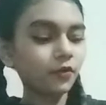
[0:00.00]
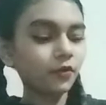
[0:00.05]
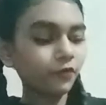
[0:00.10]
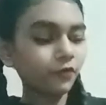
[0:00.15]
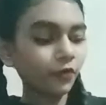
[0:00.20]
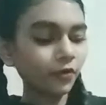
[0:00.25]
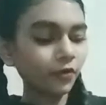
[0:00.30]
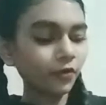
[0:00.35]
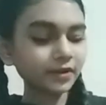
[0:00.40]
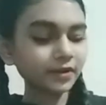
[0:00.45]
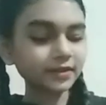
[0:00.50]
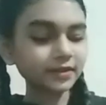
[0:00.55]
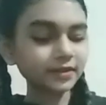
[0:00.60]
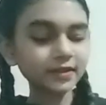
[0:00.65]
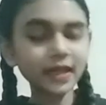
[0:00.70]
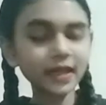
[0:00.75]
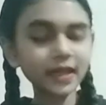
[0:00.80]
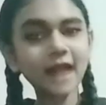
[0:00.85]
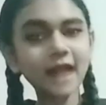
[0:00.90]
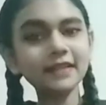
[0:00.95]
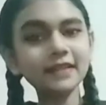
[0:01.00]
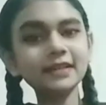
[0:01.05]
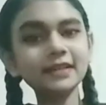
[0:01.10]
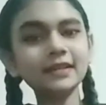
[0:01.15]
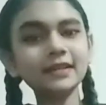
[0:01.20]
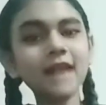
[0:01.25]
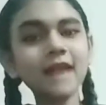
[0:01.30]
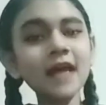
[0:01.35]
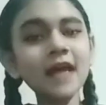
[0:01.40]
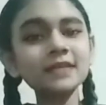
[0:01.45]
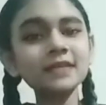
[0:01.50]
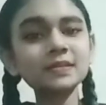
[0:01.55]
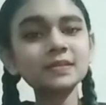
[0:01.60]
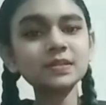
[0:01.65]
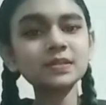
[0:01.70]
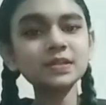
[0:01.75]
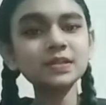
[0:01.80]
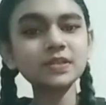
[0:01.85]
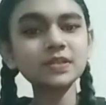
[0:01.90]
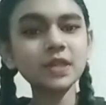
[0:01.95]
fourth and the
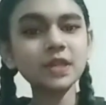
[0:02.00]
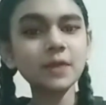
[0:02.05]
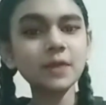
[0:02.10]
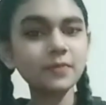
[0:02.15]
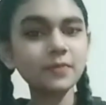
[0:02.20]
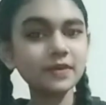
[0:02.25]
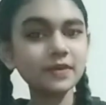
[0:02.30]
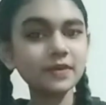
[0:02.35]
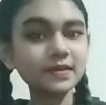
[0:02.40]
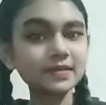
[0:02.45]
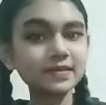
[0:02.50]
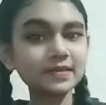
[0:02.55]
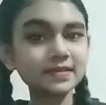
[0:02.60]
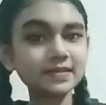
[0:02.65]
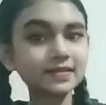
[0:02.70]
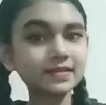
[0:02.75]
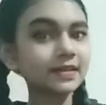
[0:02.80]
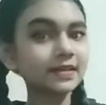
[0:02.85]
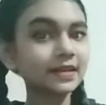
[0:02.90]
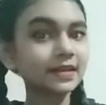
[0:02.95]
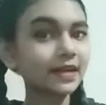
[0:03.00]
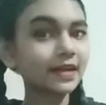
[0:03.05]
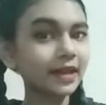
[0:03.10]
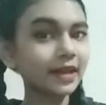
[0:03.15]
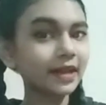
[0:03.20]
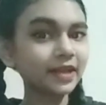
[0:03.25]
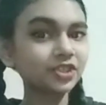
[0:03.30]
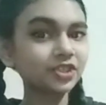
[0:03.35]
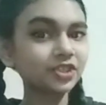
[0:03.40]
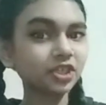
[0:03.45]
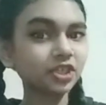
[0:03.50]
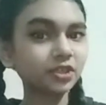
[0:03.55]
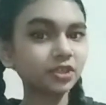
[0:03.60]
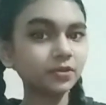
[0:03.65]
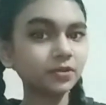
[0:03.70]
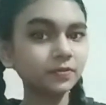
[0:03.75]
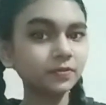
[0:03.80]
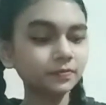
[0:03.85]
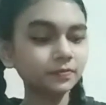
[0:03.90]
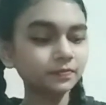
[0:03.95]
last step is
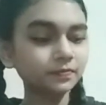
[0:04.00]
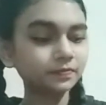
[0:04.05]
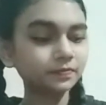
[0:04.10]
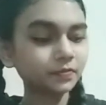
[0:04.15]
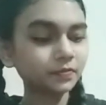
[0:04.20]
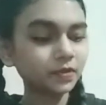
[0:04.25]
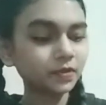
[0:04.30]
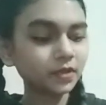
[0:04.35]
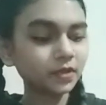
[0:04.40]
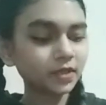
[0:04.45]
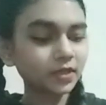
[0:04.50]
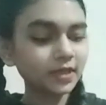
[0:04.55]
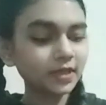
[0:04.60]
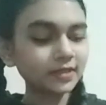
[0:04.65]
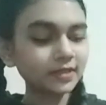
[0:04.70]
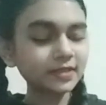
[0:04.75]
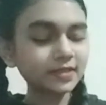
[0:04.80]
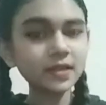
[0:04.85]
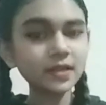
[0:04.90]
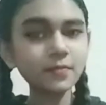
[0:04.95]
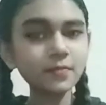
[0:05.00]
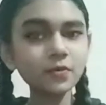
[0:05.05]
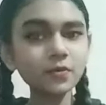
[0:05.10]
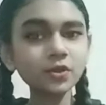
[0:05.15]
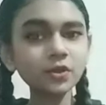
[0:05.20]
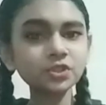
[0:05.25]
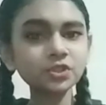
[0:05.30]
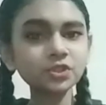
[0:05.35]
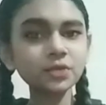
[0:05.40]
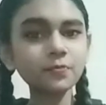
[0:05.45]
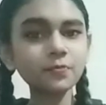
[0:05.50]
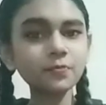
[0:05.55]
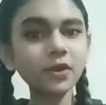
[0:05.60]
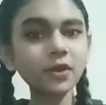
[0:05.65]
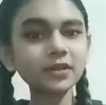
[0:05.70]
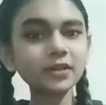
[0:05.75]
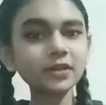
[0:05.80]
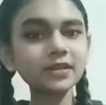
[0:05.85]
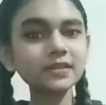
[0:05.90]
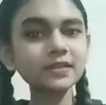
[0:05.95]
collection. It is the most
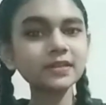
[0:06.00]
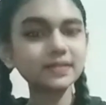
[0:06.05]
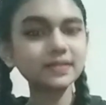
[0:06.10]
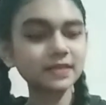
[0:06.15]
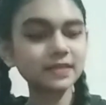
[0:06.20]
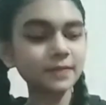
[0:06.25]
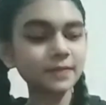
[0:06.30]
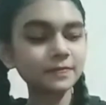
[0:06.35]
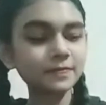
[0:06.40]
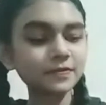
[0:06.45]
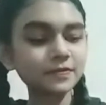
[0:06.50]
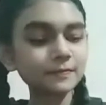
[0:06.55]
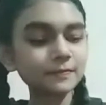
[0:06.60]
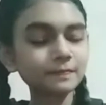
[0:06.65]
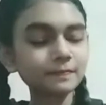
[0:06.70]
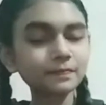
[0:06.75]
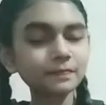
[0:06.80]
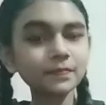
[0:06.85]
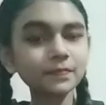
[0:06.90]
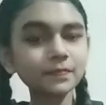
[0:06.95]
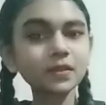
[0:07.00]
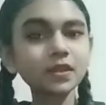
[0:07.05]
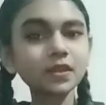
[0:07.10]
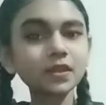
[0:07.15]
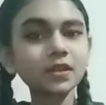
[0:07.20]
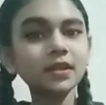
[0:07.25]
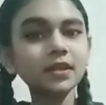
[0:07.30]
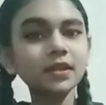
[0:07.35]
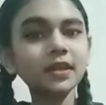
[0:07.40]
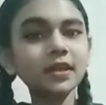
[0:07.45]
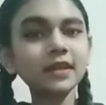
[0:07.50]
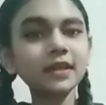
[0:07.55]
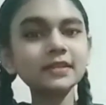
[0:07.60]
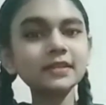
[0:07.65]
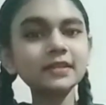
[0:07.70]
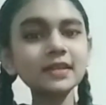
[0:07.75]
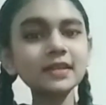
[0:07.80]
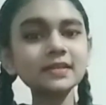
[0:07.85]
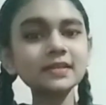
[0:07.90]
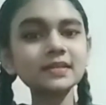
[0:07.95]
important steps.
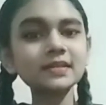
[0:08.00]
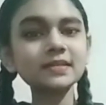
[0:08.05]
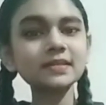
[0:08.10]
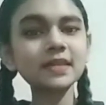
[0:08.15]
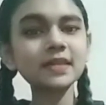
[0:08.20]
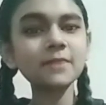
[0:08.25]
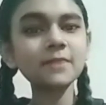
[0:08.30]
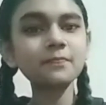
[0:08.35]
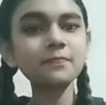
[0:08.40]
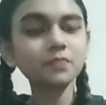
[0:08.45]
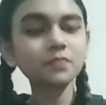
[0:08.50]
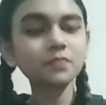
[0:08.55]
In this step,